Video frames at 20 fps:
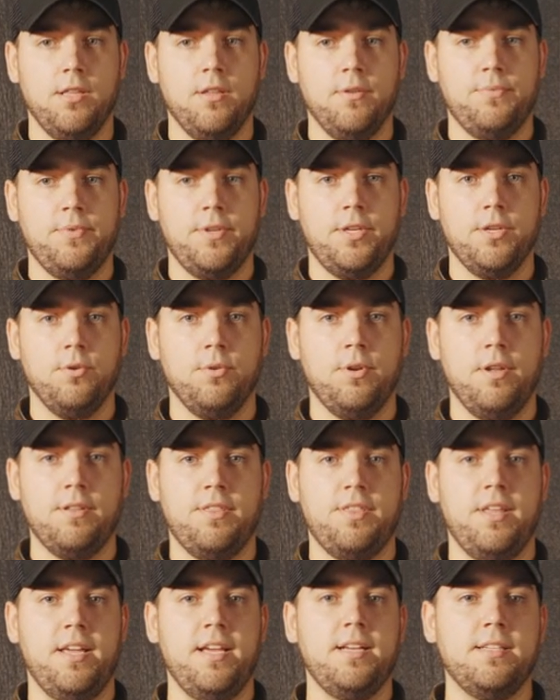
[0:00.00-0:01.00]
in the field,
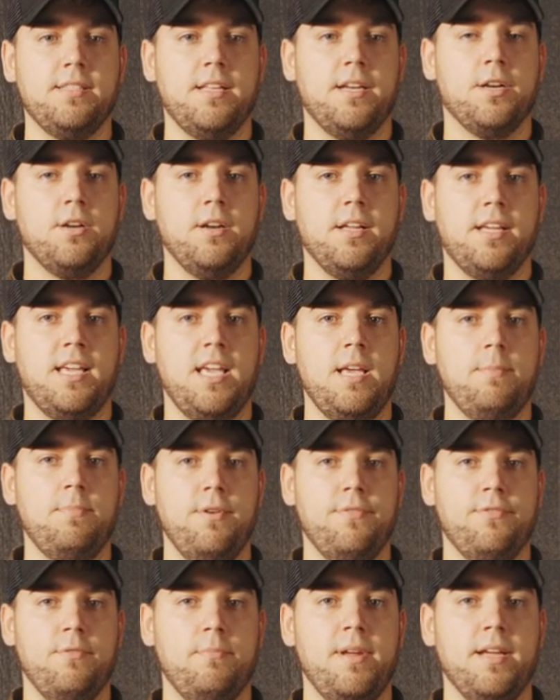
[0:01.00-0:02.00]
things that are going to keep
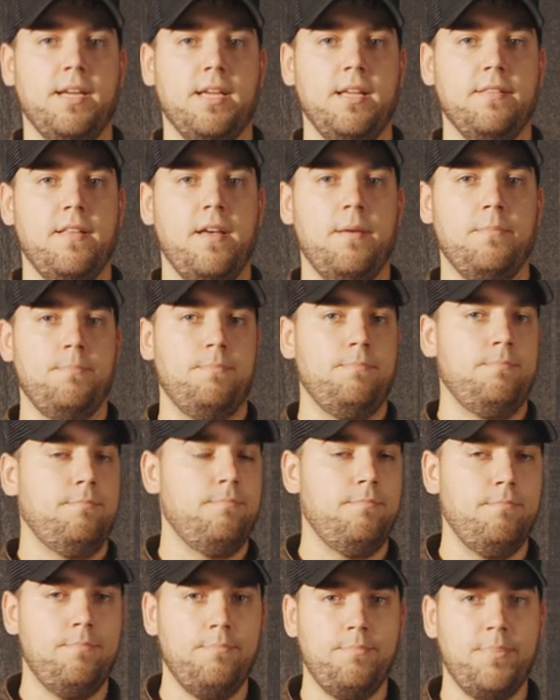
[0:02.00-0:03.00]
you from making that
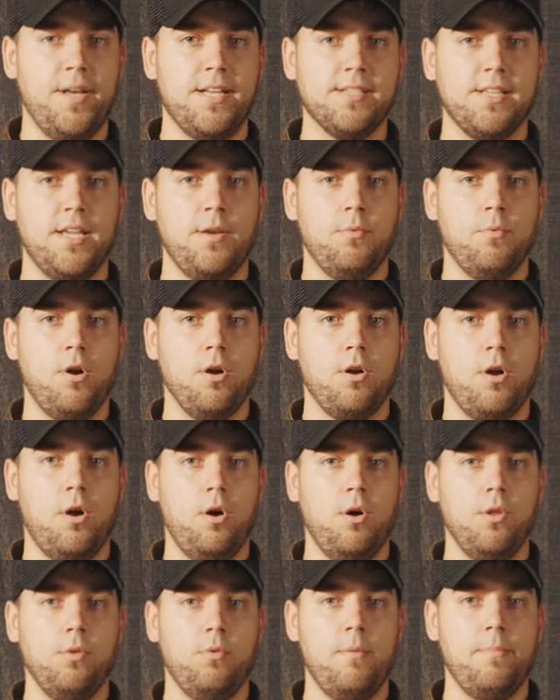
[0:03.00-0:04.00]
pesky walk
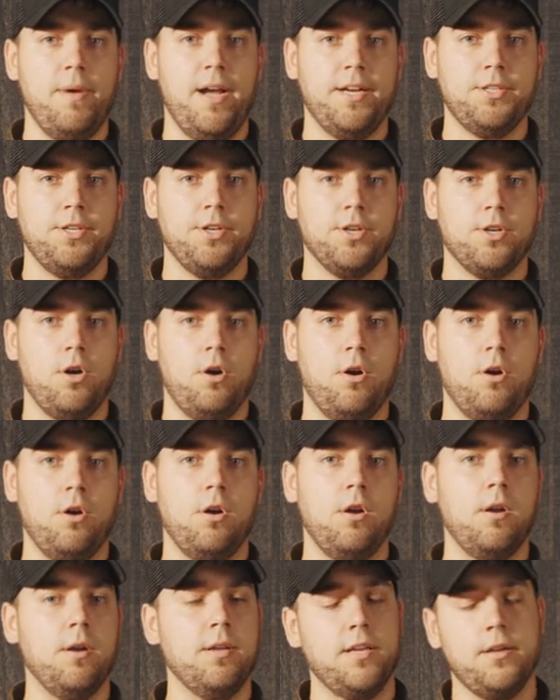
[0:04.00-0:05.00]
all the way back to your
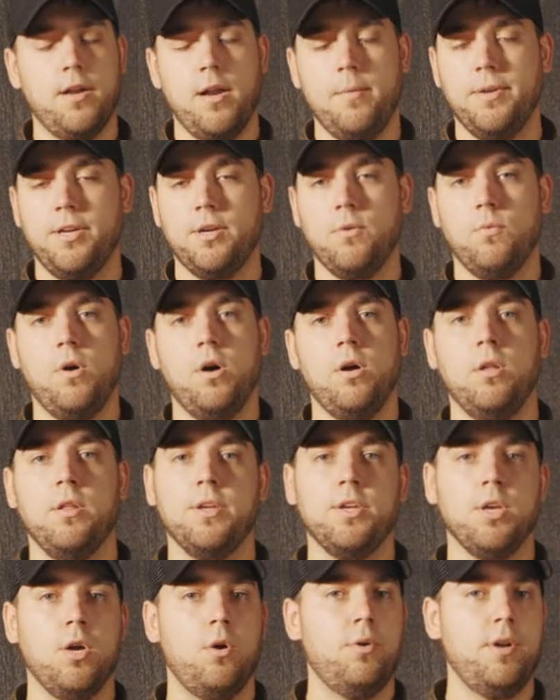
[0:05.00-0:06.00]
car, grabbing your
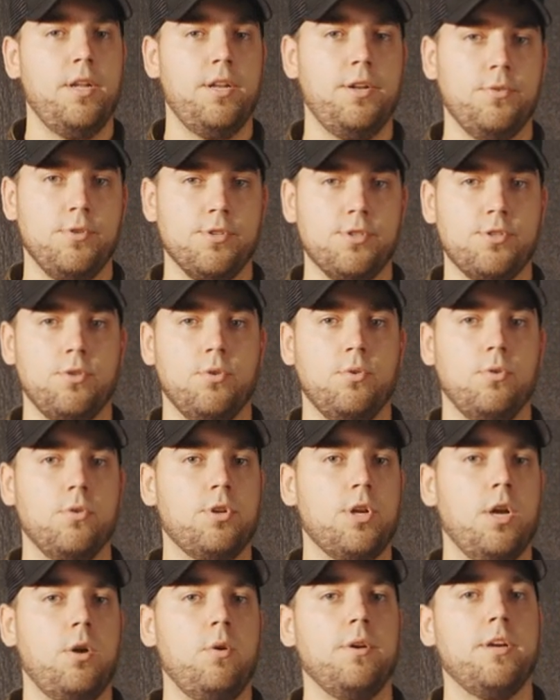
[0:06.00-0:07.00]
wallet, going into a store,
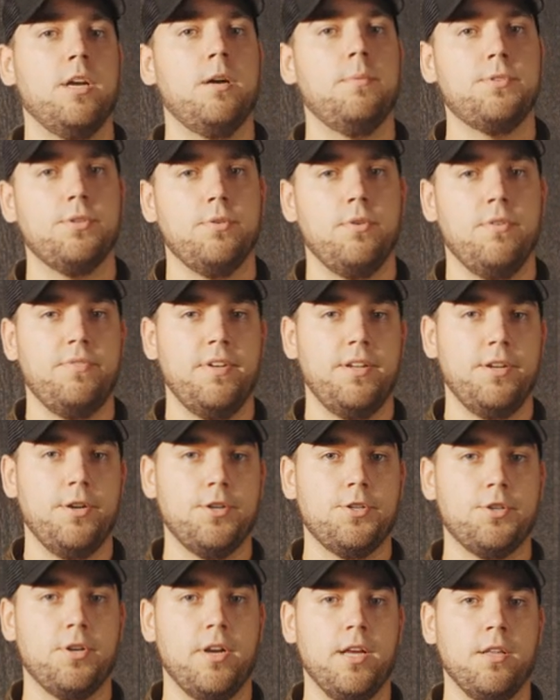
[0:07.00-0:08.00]
going up to a vendor
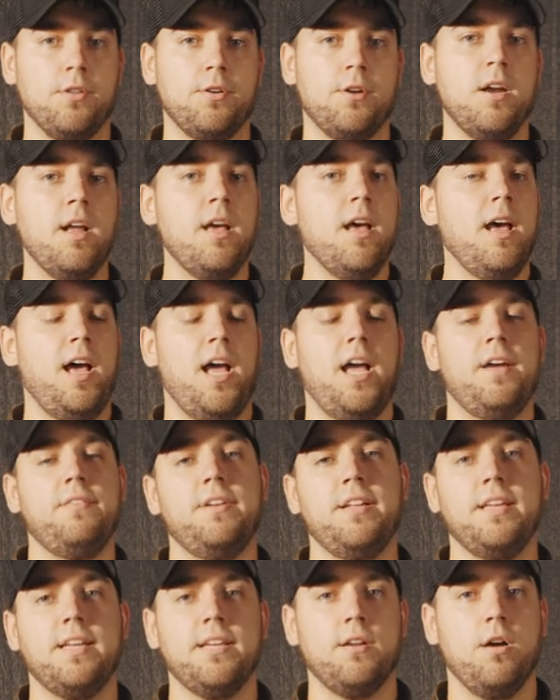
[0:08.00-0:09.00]
trailer,
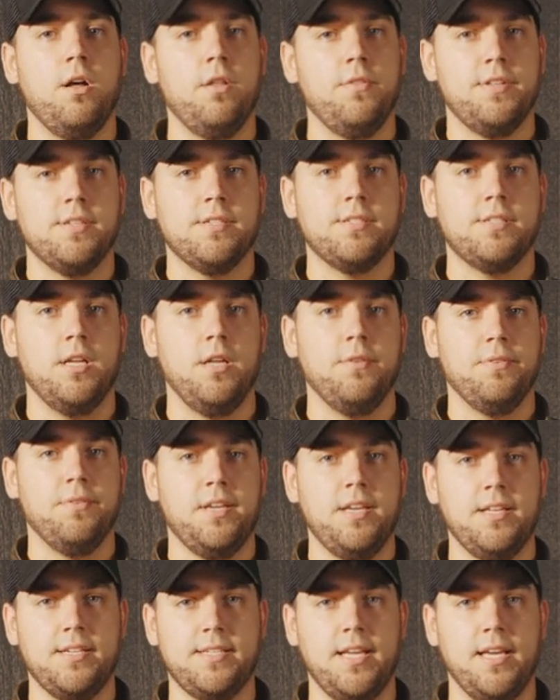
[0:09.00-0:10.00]
having to get all this stuff,
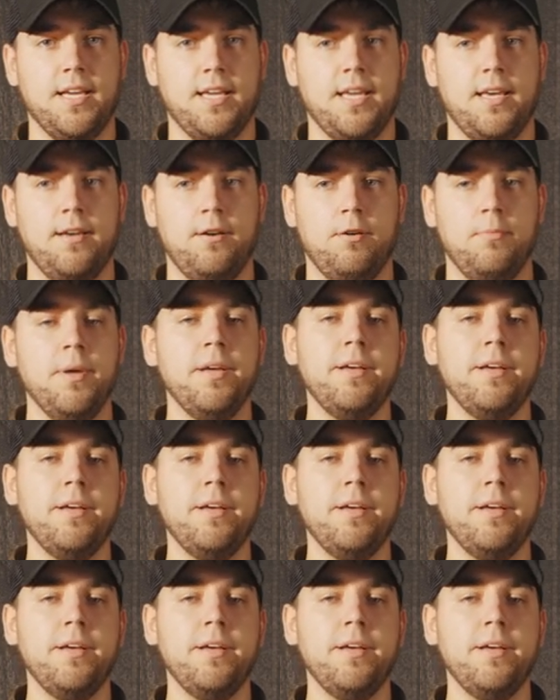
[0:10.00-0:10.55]
get tech help.